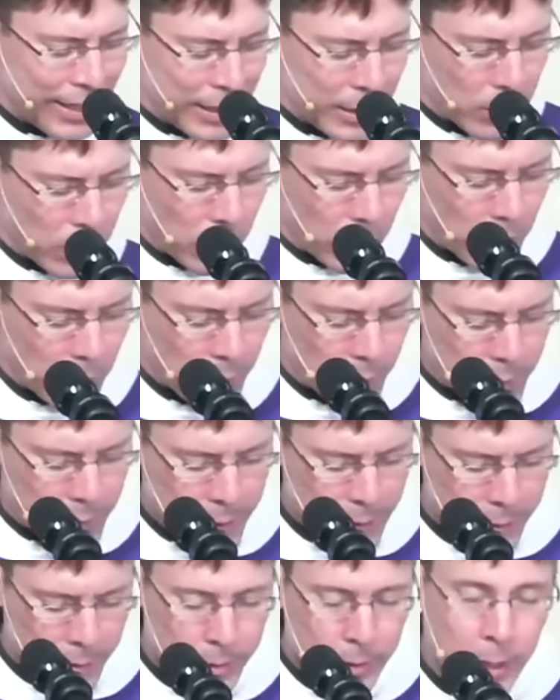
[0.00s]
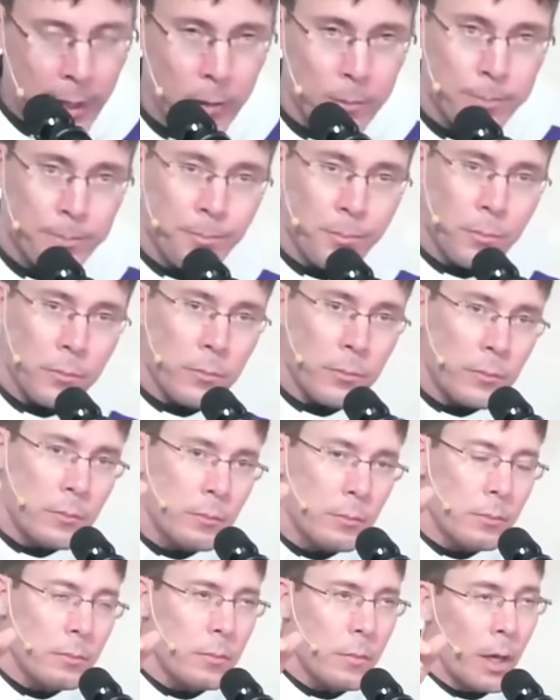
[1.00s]
it all in. Now,
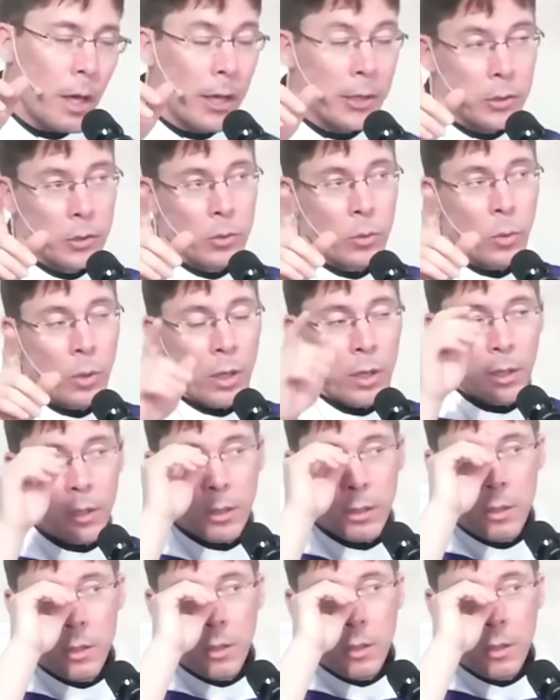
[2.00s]
I do want to